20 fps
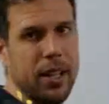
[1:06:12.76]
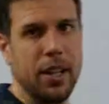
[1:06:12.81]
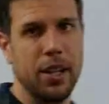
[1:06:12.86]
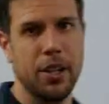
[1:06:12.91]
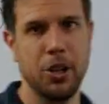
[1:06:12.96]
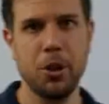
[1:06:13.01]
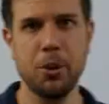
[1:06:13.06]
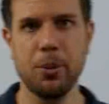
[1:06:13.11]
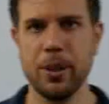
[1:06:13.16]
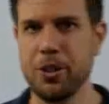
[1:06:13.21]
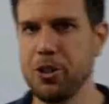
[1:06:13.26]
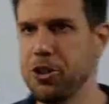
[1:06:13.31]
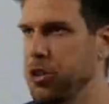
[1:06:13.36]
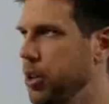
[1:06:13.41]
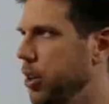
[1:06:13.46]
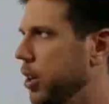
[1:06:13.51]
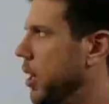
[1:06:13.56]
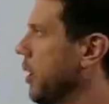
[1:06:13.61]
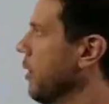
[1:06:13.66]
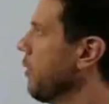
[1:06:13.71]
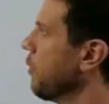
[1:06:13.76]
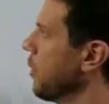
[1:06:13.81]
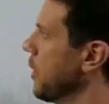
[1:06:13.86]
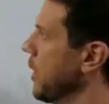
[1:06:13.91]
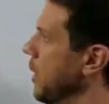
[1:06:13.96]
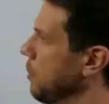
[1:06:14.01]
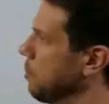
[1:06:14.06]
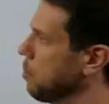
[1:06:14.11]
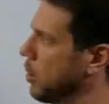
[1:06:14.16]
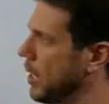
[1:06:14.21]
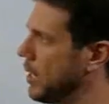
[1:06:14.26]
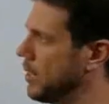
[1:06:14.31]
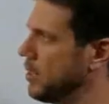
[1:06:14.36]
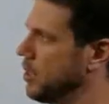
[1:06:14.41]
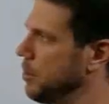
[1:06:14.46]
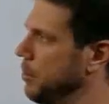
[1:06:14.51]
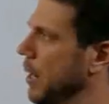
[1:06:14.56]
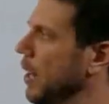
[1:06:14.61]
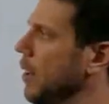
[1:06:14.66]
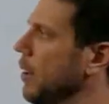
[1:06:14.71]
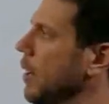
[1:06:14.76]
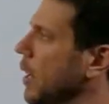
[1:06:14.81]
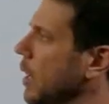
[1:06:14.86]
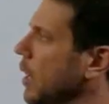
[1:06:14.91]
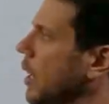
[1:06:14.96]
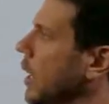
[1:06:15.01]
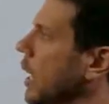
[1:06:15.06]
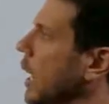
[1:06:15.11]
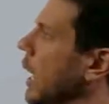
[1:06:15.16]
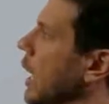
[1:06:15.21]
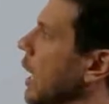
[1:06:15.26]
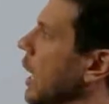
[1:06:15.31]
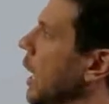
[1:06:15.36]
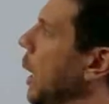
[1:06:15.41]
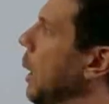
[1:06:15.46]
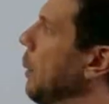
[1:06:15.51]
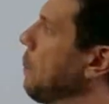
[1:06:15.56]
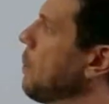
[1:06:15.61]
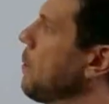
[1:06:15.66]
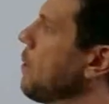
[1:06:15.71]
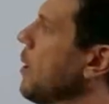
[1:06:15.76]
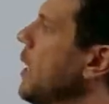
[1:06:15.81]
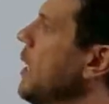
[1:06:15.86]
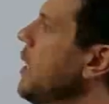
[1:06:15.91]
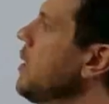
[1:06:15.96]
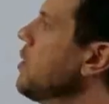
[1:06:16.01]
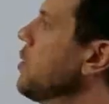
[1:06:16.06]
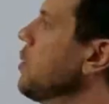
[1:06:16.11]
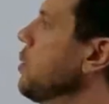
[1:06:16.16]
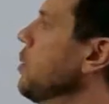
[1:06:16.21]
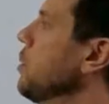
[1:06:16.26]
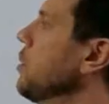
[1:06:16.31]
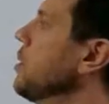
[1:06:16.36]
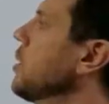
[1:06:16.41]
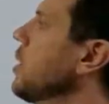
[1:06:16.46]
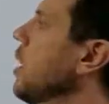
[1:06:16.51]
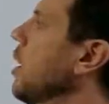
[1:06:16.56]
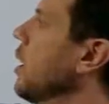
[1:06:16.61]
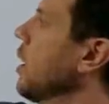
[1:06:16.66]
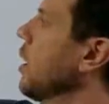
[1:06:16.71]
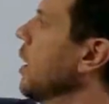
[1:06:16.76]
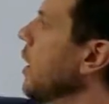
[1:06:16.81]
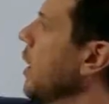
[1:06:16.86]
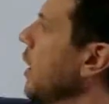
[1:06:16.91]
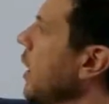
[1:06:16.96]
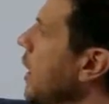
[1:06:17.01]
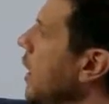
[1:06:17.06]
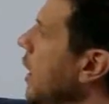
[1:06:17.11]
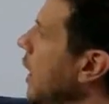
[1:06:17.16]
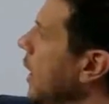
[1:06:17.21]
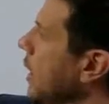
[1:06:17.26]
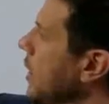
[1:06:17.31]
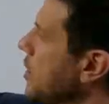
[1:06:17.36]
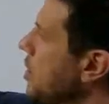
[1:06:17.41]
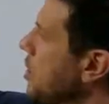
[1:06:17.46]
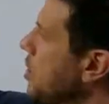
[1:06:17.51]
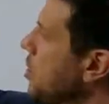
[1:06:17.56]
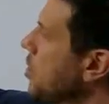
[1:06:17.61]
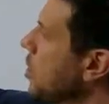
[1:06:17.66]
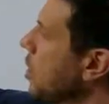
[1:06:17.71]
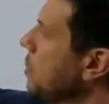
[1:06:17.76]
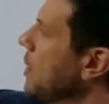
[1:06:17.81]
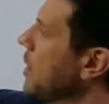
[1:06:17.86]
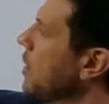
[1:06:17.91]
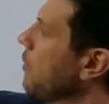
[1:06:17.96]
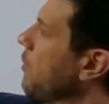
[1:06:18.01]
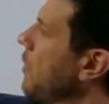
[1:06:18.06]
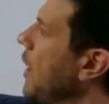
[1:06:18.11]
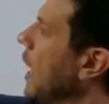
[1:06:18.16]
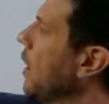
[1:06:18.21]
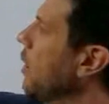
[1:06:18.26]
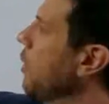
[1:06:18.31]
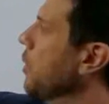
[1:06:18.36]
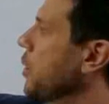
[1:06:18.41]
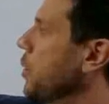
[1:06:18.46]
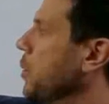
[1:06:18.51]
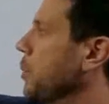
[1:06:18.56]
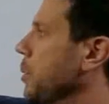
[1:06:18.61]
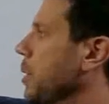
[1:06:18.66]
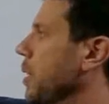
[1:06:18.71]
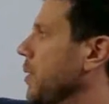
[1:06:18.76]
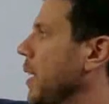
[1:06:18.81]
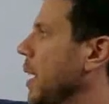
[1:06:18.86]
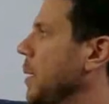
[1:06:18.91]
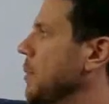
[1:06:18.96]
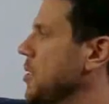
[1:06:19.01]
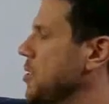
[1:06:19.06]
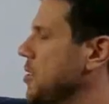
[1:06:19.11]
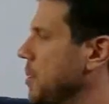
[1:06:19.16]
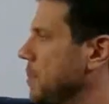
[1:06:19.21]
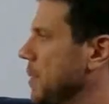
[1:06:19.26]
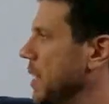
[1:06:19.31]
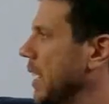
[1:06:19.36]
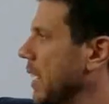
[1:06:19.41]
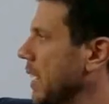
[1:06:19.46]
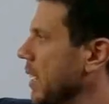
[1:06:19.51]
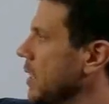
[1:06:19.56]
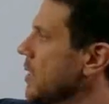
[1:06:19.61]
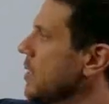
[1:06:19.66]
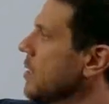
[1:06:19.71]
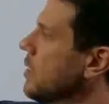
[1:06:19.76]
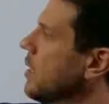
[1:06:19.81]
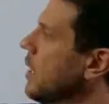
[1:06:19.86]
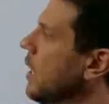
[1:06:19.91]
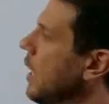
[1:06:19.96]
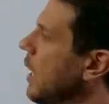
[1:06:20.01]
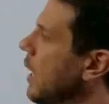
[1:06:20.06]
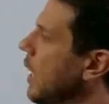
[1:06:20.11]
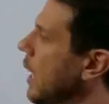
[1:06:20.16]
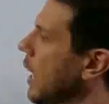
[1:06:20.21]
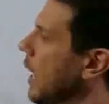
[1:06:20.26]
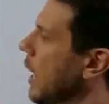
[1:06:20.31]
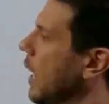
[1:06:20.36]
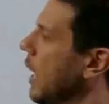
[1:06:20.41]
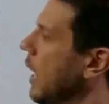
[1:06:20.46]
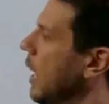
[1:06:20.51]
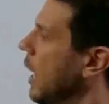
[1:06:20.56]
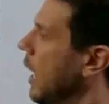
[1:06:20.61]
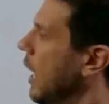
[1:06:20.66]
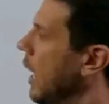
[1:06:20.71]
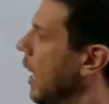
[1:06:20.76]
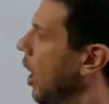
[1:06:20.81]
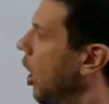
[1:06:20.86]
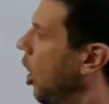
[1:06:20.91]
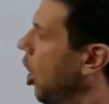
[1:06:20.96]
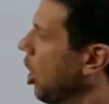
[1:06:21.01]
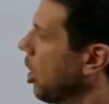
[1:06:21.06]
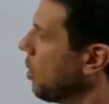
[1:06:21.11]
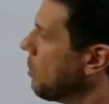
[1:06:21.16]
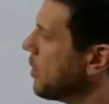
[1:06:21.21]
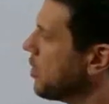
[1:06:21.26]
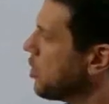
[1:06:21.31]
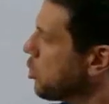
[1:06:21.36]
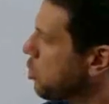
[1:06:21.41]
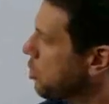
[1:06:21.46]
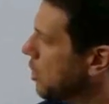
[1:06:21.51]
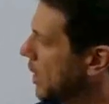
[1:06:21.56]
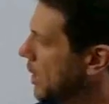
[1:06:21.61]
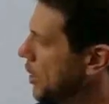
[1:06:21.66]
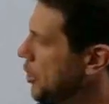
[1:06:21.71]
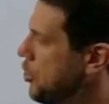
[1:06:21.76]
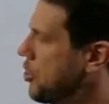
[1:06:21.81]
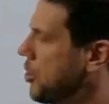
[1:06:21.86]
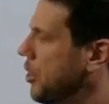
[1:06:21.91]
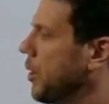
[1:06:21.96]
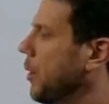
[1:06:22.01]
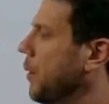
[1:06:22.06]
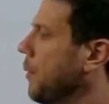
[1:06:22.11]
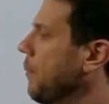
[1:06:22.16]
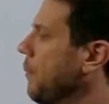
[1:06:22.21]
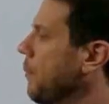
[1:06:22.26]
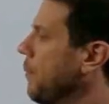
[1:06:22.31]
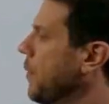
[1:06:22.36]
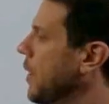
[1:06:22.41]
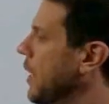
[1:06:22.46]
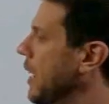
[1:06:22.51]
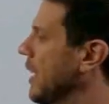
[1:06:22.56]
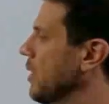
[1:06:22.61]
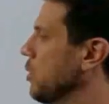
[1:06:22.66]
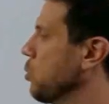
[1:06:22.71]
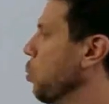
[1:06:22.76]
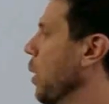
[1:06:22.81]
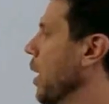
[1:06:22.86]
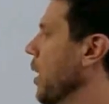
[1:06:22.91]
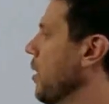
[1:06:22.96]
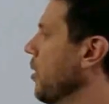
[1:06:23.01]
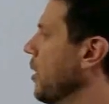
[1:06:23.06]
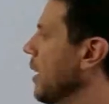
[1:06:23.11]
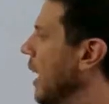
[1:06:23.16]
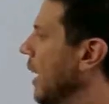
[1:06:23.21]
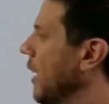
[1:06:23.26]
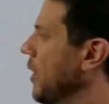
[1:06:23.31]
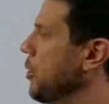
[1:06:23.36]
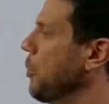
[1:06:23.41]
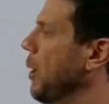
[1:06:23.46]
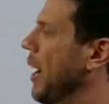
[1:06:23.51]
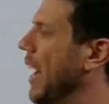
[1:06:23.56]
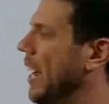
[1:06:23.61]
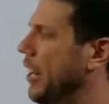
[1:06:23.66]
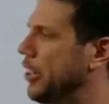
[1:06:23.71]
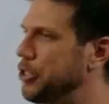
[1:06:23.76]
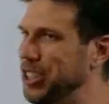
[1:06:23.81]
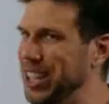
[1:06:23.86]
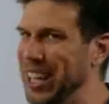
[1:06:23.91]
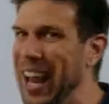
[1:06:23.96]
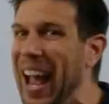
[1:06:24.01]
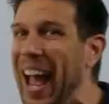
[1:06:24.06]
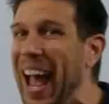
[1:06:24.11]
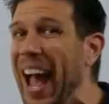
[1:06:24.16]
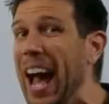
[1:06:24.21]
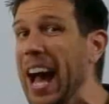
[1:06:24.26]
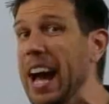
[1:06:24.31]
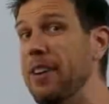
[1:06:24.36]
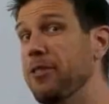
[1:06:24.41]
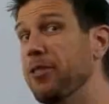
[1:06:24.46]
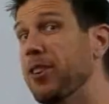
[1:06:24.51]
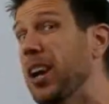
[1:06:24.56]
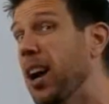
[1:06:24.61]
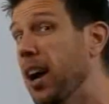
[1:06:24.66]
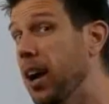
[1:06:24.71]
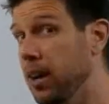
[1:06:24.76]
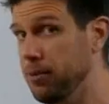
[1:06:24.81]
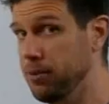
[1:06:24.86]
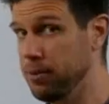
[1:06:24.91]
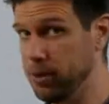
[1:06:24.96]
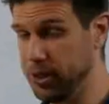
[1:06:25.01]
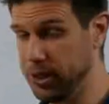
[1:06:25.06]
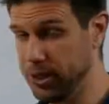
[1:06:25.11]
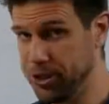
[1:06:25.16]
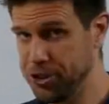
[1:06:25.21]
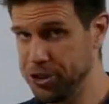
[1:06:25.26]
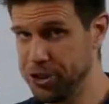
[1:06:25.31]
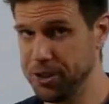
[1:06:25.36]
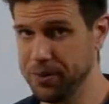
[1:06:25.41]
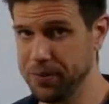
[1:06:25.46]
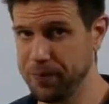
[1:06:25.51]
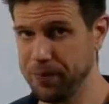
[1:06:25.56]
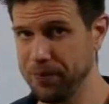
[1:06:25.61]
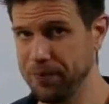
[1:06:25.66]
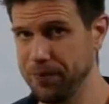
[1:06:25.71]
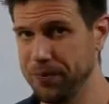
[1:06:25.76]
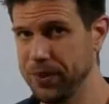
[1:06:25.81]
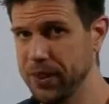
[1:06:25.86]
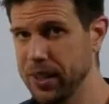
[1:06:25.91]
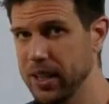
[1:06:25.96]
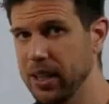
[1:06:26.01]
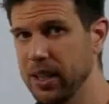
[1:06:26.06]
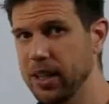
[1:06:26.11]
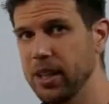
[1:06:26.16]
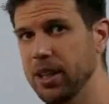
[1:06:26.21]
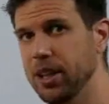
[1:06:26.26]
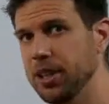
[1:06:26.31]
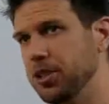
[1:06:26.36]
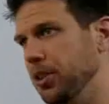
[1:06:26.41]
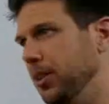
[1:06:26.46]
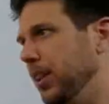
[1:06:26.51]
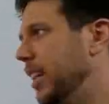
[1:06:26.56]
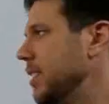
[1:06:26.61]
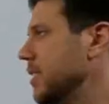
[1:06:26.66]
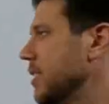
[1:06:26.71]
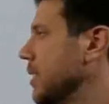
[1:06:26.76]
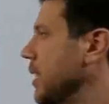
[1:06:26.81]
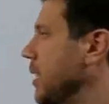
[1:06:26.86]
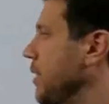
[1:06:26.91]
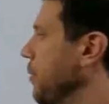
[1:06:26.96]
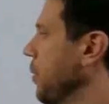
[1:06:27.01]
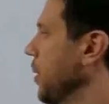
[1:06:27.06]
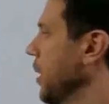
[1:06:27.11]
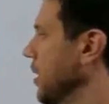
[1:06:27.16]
You insure it for the appraised amount. Appraisals are to determine the value of how much something is. Arbitration is whether or not you actually have coverage. So let's say, for